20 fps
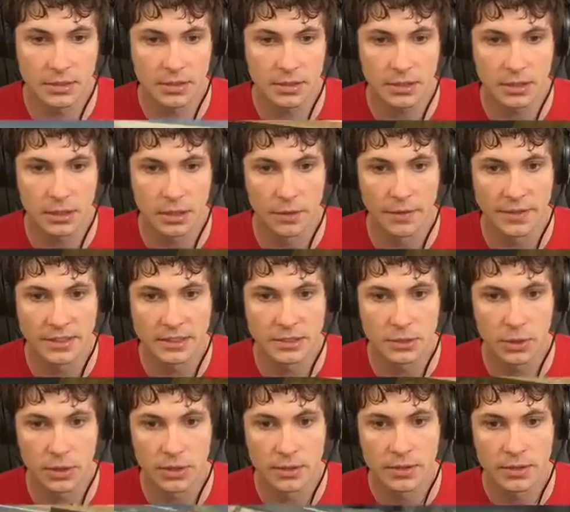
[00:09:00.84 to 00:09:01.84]
go to the clothing
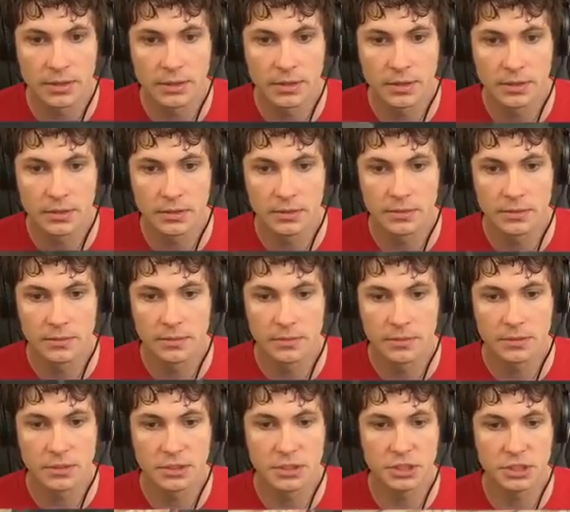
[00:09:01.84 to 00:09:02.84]
store.
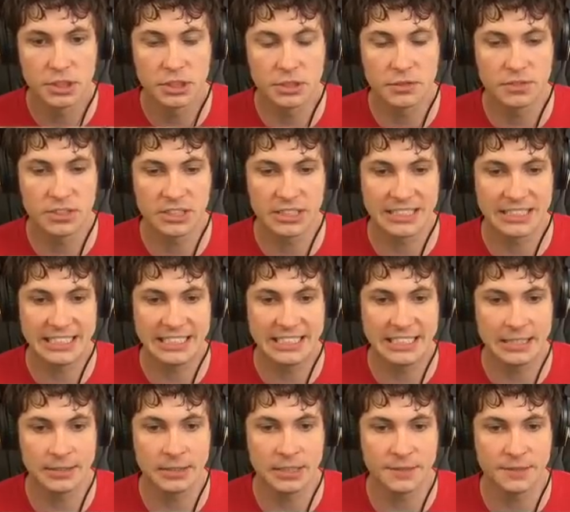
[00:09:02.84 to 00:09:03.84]
slide
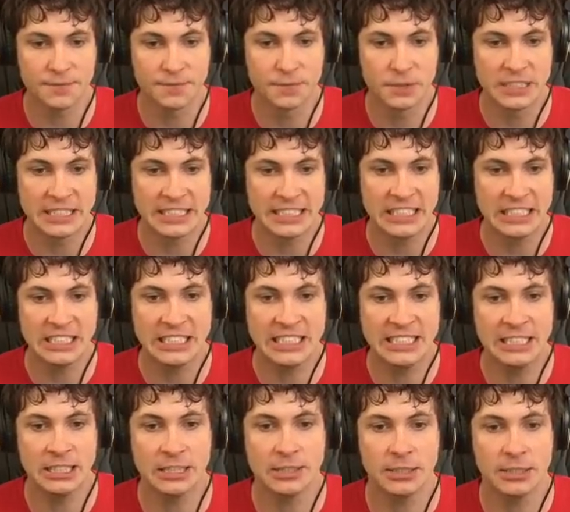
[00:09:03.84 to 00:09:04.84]
down the freaking
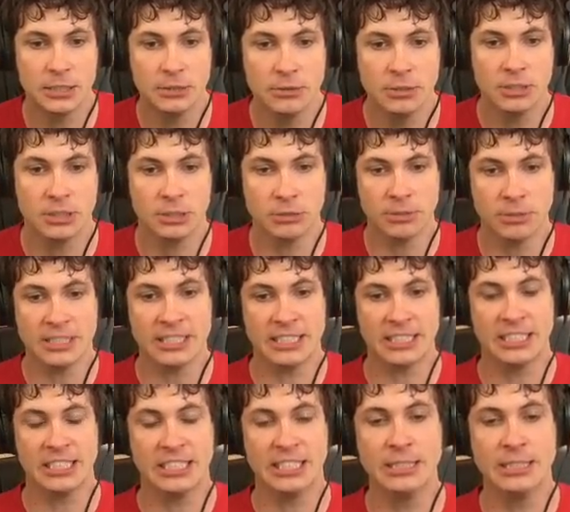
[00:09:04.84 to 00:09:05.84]
ladder, dude. You don't got
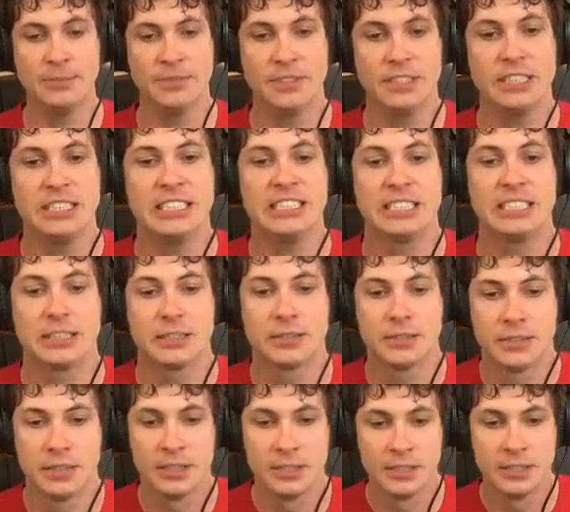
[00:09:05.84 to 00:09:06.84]
time for this.
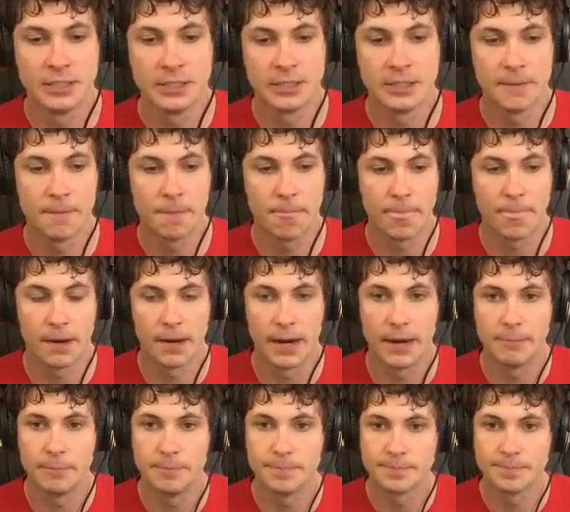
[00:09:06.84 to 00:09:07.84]
All
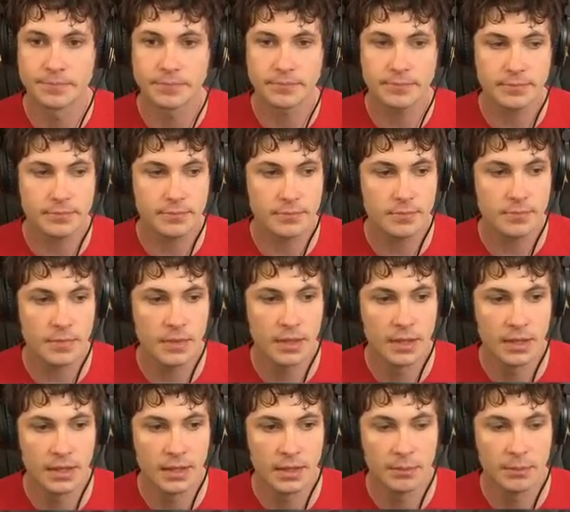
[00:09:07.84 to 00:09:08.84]
right.
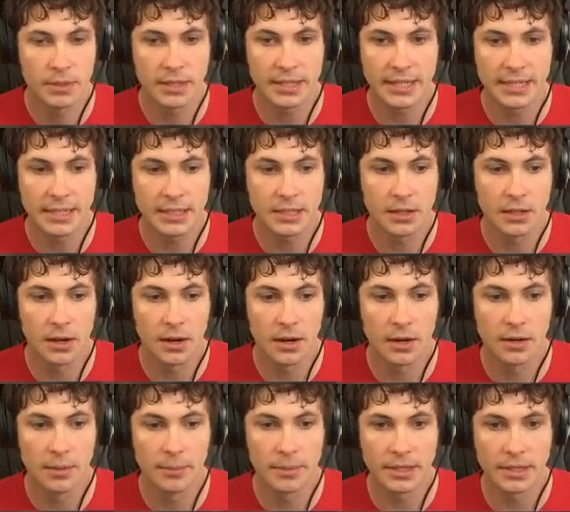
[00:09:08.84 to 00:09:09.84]
I'm gonna get in the
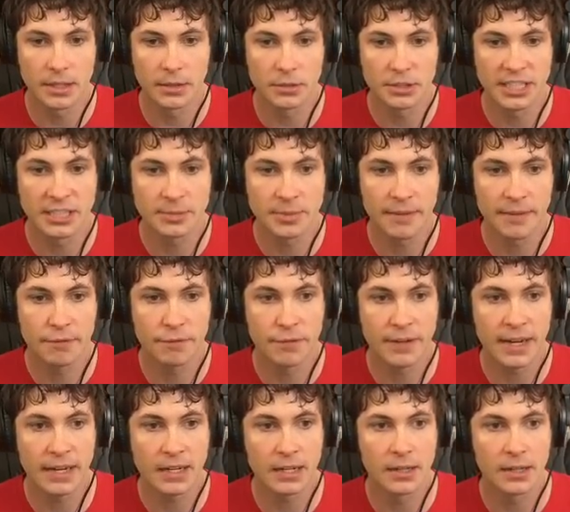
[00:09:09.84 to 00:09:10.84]
car. I'm gonna go change my
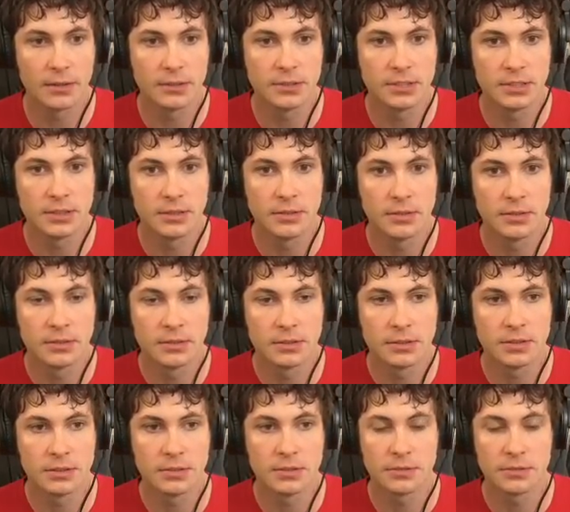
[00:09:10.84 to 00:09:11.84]
freaking clothes.
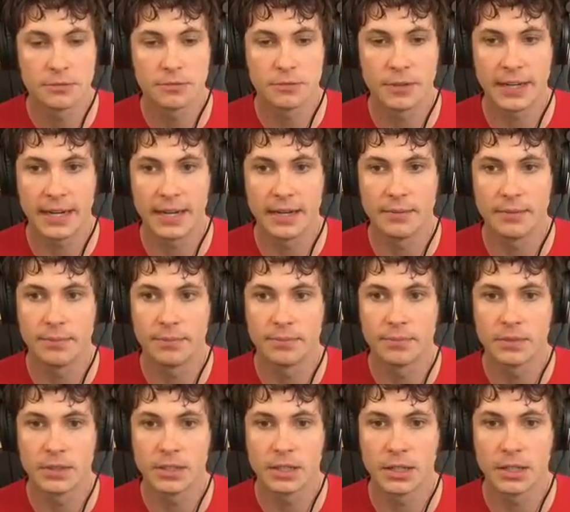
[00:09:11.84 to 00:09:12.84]
Freaking
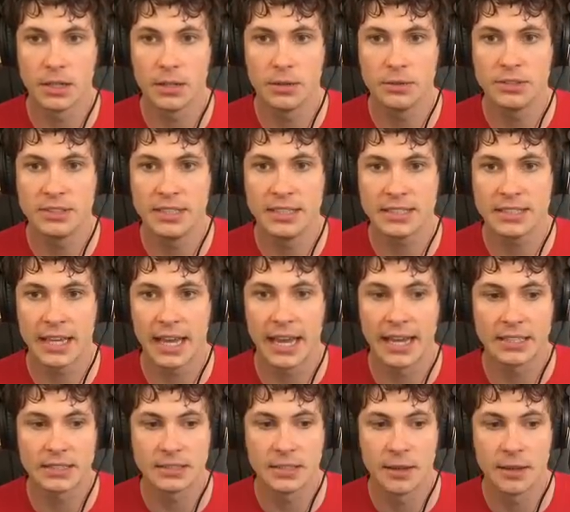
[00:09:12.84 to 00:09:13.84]
close this
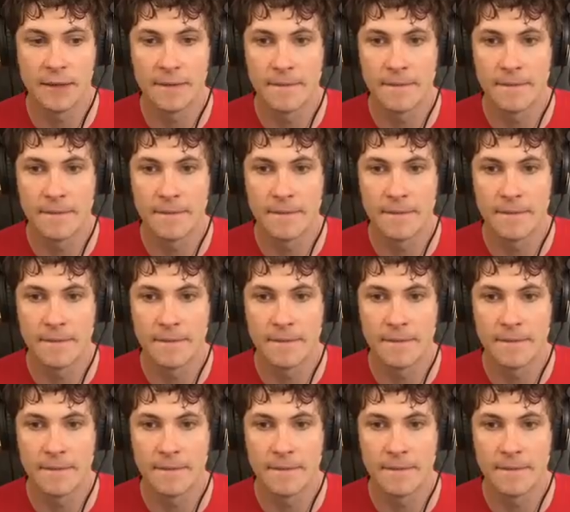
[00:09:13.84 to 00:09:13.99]
case.